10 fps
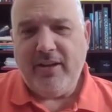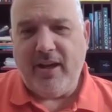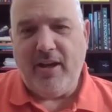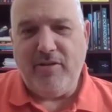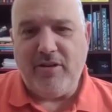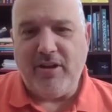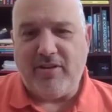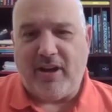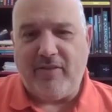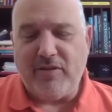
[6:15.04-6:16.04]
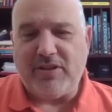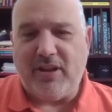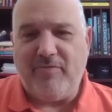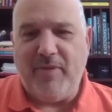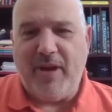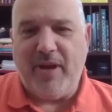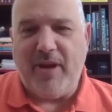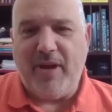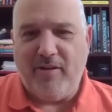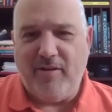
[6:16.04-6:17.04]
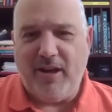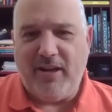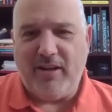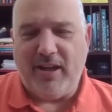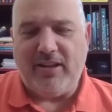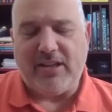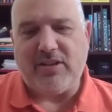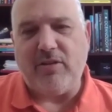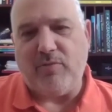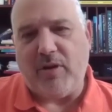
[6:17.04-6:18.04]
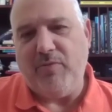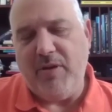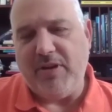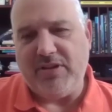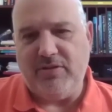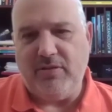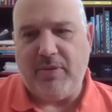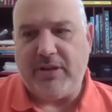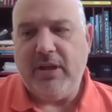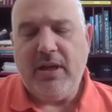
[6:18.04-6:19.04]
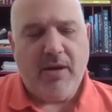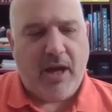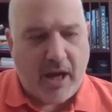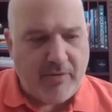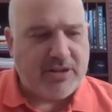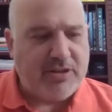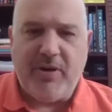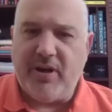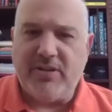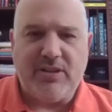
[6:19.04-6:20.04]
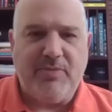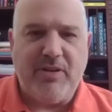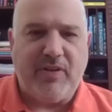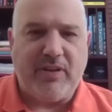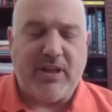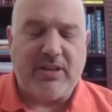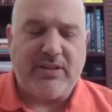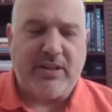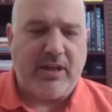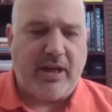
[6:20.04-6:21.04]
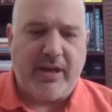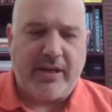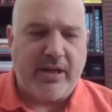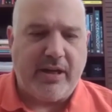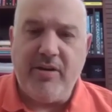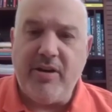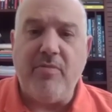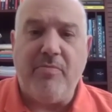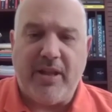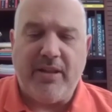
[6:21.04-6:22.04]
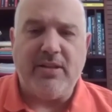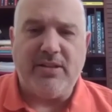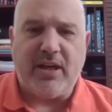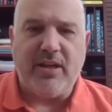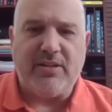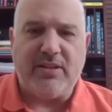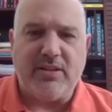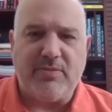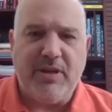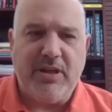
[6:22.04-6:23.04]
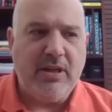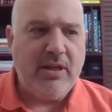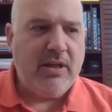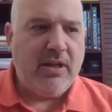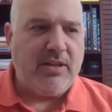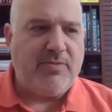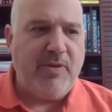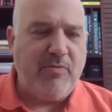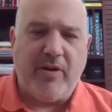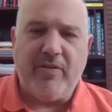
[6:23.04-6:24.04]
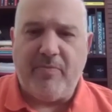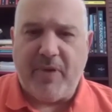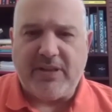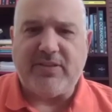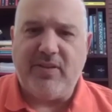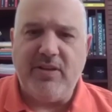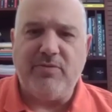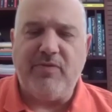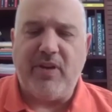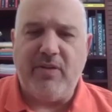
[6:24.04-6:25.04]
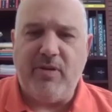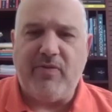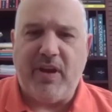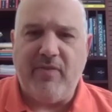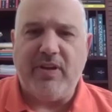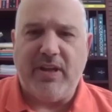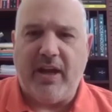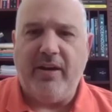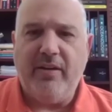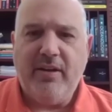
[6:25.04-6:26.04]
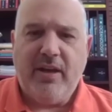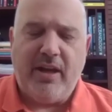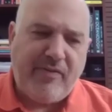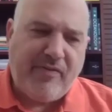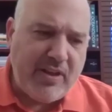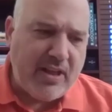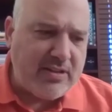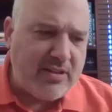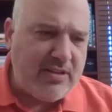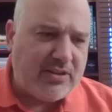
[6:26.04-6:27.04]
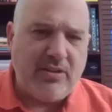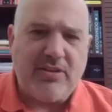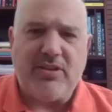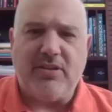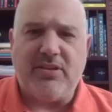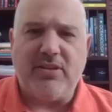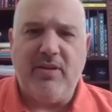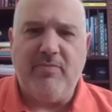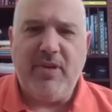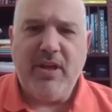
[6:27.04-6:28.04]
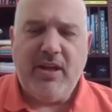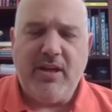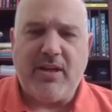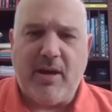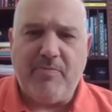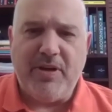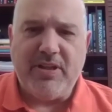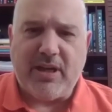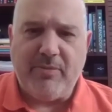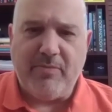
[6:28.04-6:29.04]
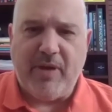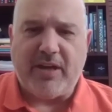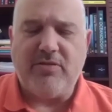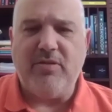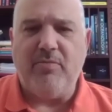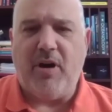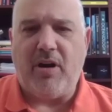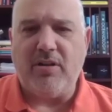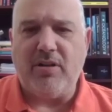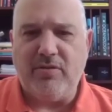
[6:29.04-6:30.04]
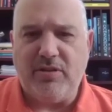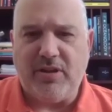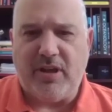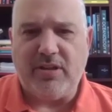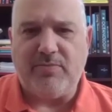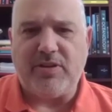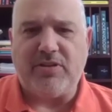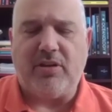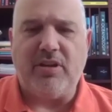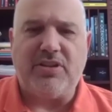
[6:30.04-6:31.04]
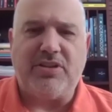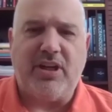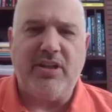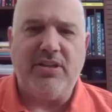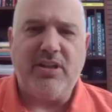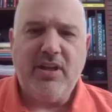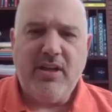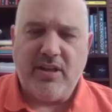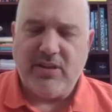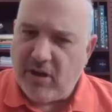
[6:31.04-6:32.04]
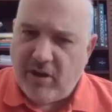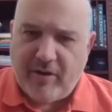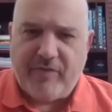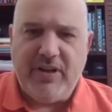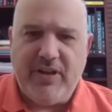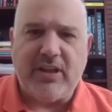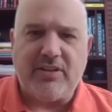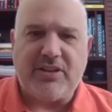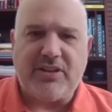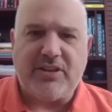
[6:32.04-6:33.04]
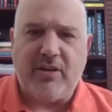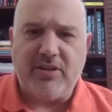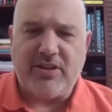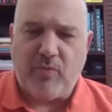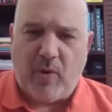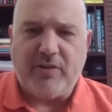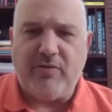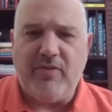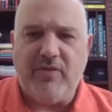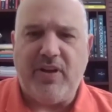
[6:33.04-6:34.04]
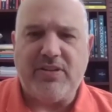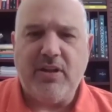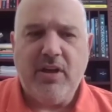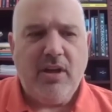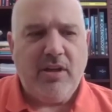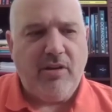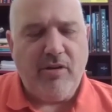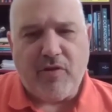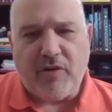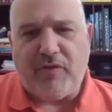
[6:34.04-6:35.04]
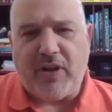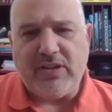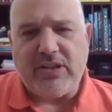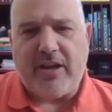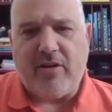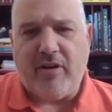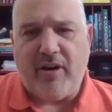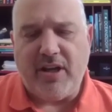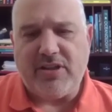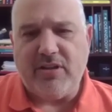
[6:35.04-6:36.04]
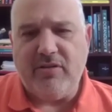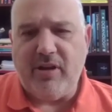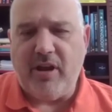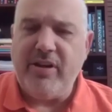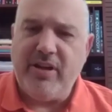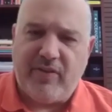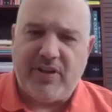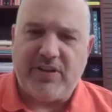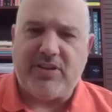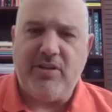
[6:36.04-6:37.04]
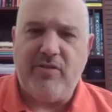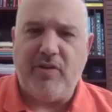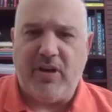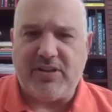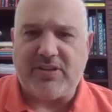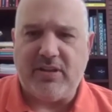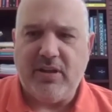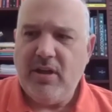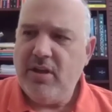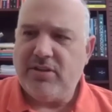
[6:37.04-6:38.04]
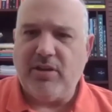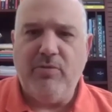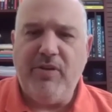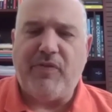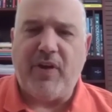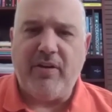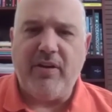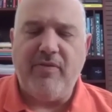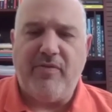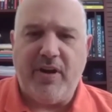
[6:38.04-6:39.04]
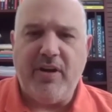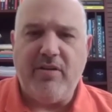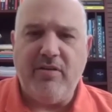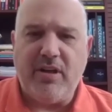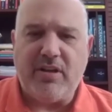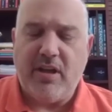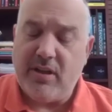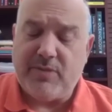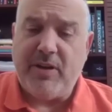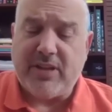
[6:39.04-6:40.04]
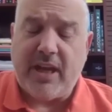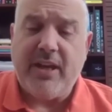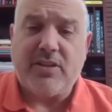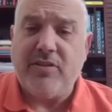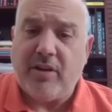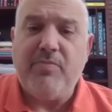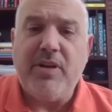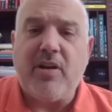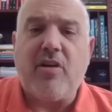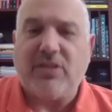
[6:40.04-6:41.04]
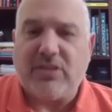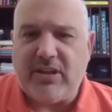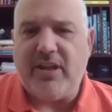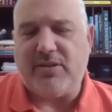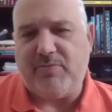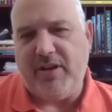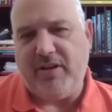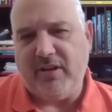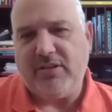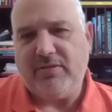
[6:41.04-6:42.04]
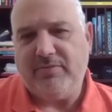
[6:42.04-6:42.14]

you're going to drive yourself mad, and that's not what we must do. But our experience has been fantastic, and I can only commend the JSE. It's been one of the best things we've ever done. And I think there's a resurgence in companies coming back to the market, to the Johannesburg Stock Exchange. There's a lot of retail shareholders that want to invest. You've got funds like Coronation who will only invest in you if you're listed. So we found it a very good experience, and it's not been a costly experience.